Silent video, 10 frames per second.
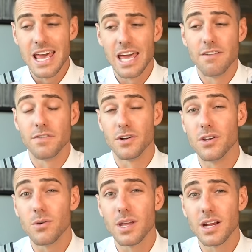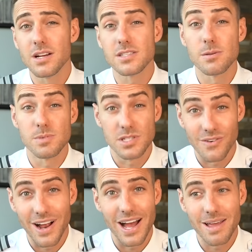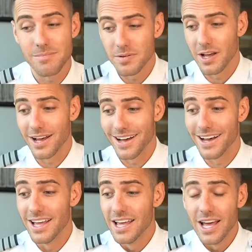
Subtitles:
and if you're new here, subscribe.